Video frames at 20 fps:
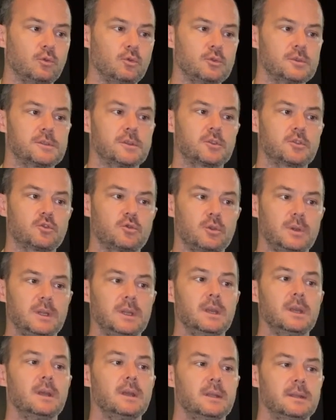use
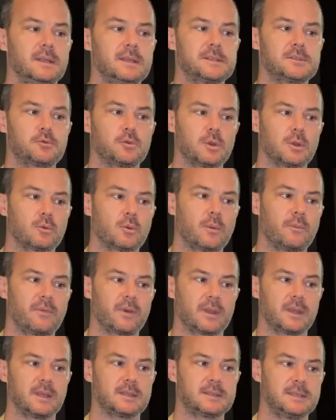these three grape
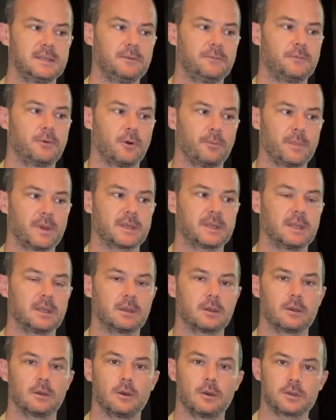variety for
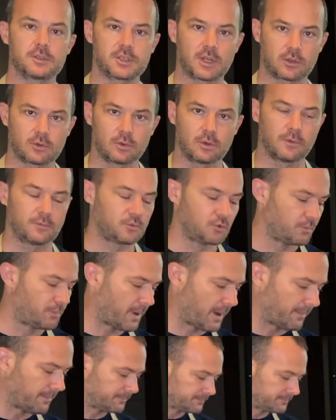making Châteauneuf-du-Pape.